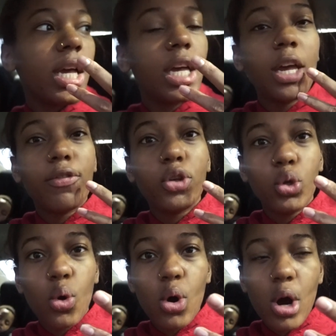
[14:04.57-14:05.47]
If
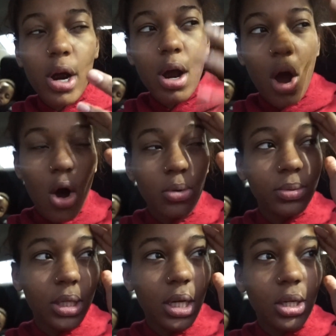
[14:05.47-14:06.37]
you're
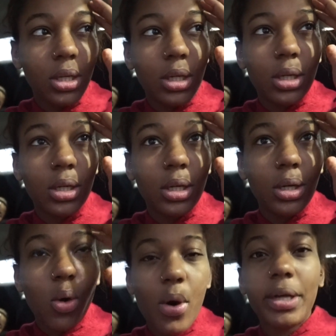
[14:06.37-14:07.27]
only
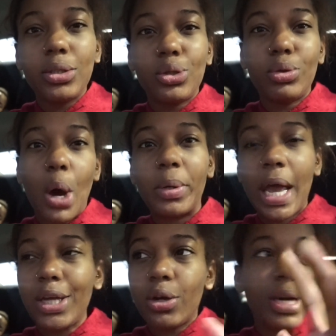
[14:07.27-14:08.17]
going to
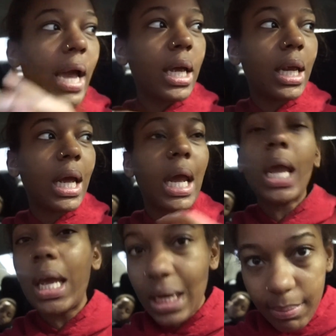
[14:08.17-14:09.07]
donate, you're not getting
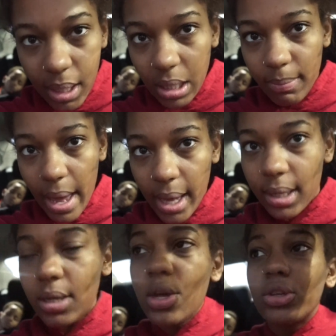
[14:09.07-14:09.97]
any money back.
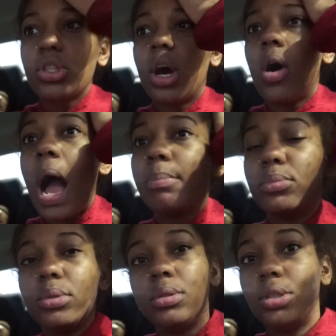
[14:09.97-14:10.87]
So
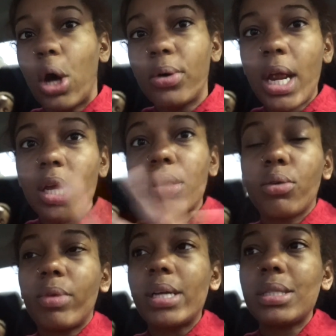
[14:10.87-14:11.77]
I'm donating
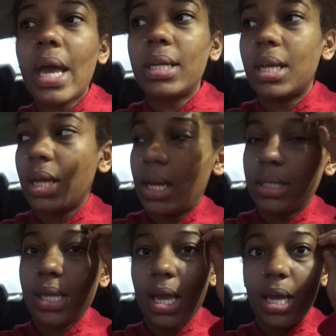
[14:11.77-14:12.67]
the rest that didn't
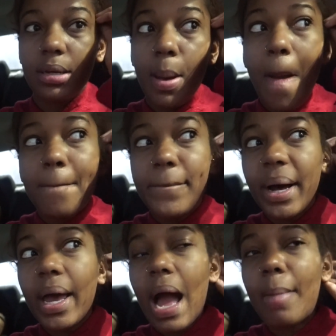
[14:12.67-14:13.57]
get taken,
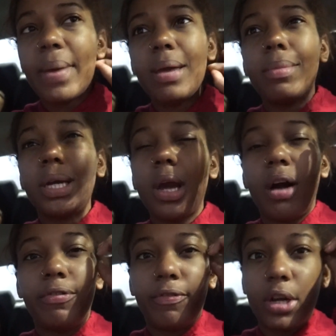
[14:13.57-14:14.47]
but I made money
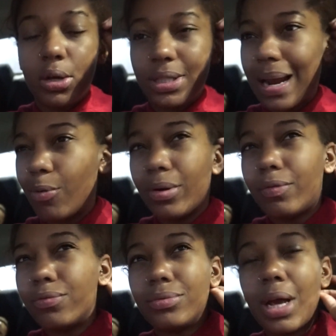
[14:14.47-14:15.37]
off of clothes that I would
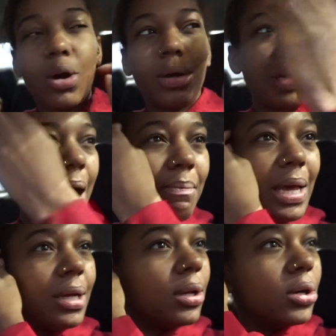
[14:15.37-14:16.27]
have not
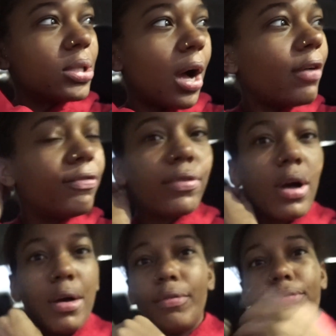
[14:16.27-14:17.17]
made clothes off
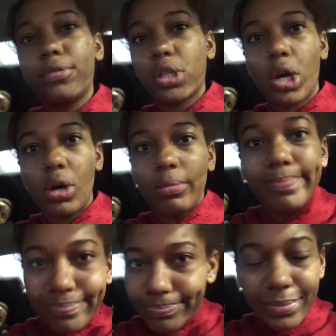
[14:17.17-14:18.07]
of. So
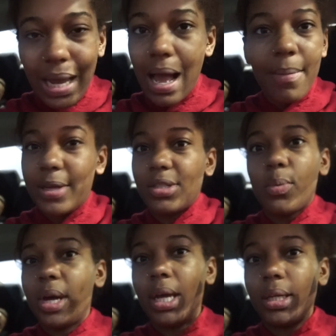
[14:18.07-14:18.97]
it's a
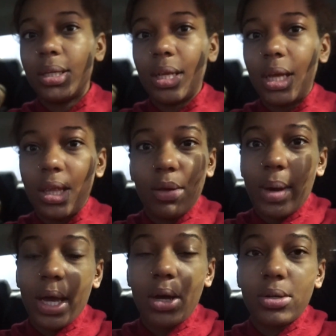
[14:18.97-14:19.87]
win either
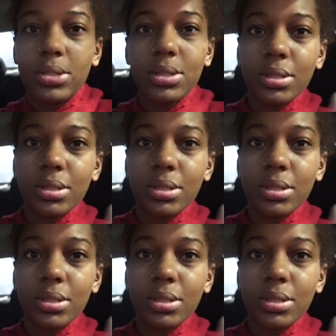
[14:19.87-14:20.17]
way it goes.